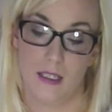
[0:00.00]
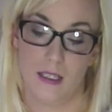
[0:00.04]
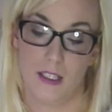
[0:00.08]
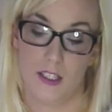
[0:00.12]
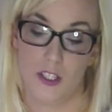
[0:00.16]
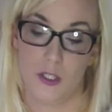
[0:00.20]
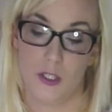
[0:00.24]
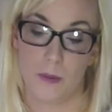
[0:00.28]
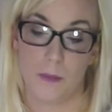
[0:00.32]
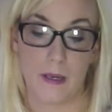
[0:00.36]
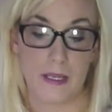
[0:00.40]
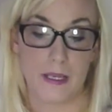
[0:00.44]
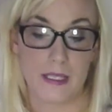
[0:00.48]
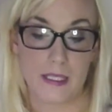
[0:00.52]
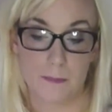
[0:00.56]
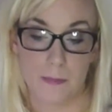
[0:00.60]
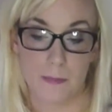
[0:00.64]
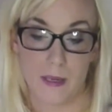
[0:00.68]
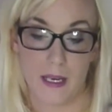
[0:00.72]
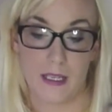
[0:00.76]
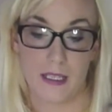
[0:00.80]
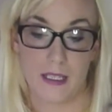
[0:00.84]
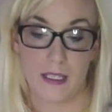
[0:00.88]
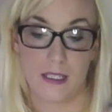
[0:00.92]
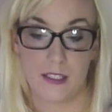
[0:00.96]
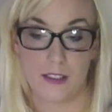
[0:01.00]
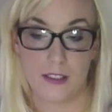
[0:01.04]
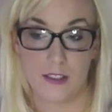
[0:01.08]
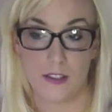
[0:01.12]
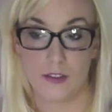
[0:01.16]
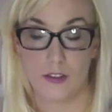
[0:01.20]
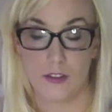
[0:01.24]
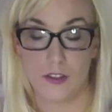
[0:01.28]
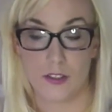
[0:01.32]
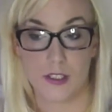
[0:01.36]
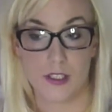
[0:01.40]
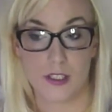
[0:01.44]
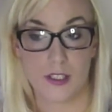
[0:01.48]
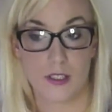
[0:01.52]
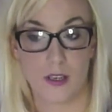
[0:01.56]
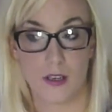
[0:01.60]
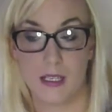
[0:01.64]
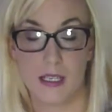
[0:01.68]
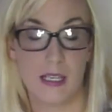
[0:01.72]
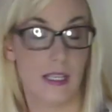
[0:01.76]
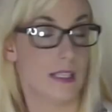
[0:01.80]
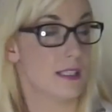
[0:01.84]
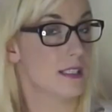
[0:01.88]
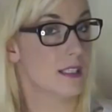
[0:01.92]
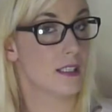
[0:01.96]
Your best bet is to just
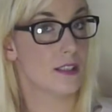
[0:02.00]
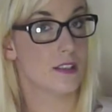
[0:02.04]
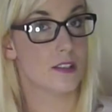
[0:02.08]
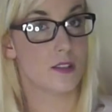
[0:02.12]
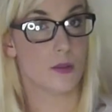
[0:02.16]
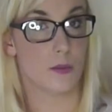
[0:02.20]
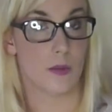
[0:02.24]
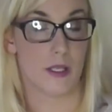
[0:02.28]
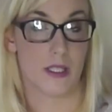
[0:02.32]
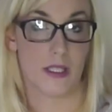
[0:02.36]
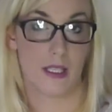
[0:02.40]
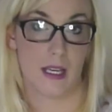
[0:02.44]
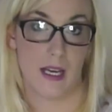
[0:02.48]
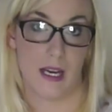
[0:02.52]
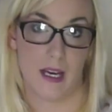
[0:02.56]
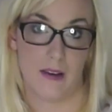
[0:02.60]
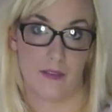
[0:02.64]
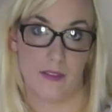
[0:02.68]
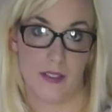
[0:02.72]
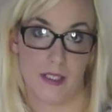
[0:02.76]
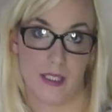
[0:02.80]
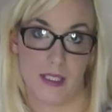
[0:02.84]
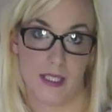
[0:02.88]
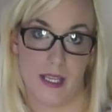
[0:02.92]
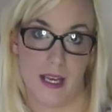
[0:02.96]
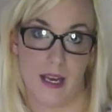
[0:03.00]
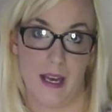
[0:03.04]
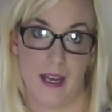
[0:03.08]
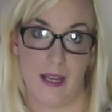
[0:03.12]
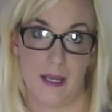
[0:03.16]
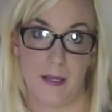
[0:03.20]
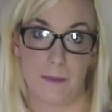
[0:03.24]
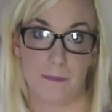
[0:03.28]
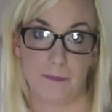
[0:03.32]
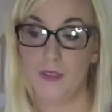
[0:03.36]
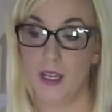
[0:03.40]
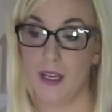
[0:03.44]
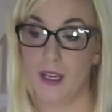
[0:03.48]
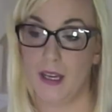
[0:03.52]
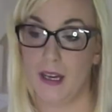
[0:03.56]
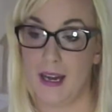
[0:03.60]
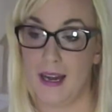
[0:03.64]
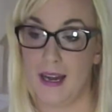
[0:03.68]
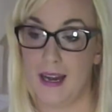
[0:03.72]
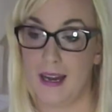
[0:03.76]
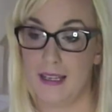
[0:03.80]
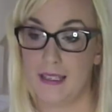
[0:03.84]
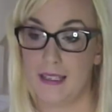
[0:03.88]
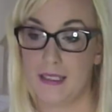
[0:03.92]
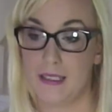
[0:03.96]
listen to what they have to say
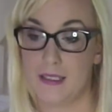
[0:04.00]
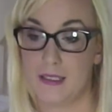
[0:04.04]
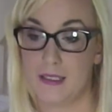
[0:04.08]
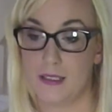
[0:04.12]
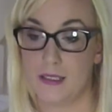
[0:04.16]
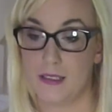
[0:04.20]
and